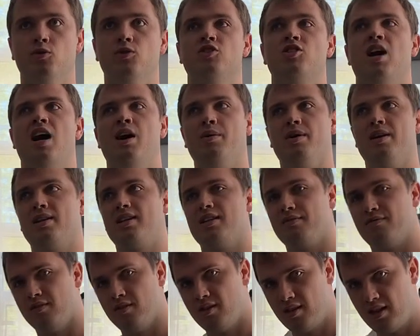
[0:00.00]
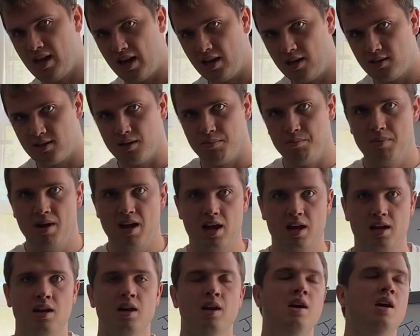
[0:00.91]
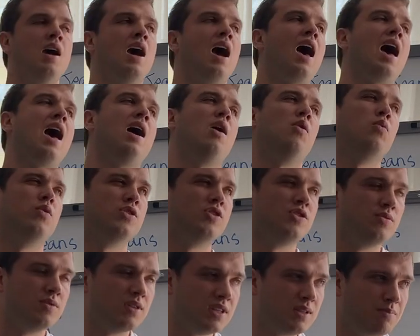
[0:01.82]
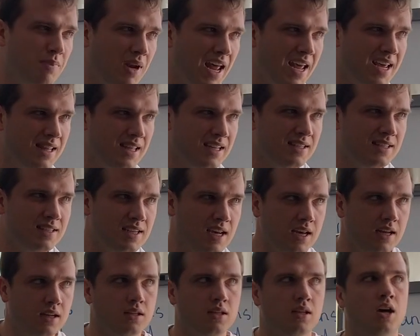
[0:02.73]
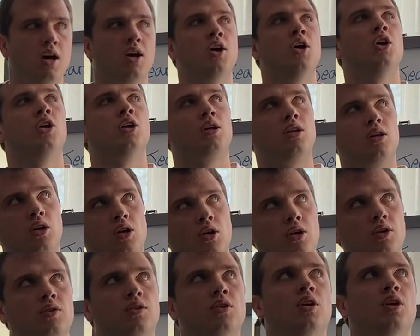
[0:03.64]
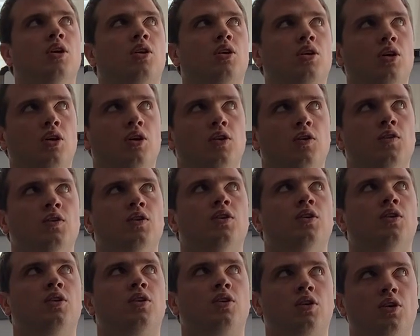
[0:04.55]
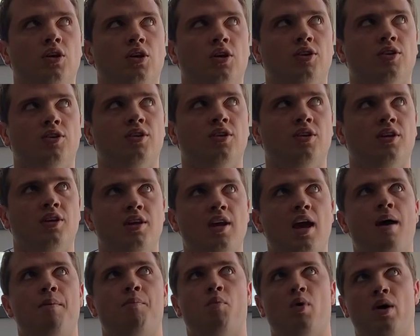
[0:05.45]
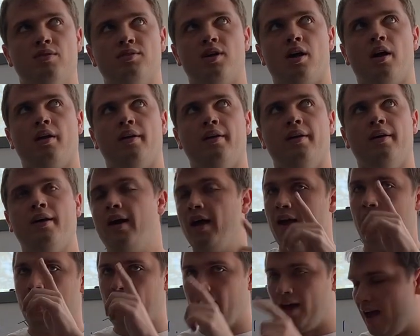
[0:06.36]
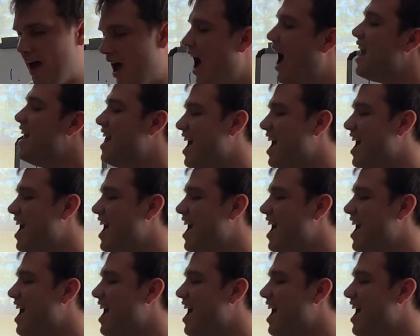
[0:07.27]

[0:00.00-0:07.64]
shouting different things at me. How would you display this data? Good, good, good. Yeah, well done. And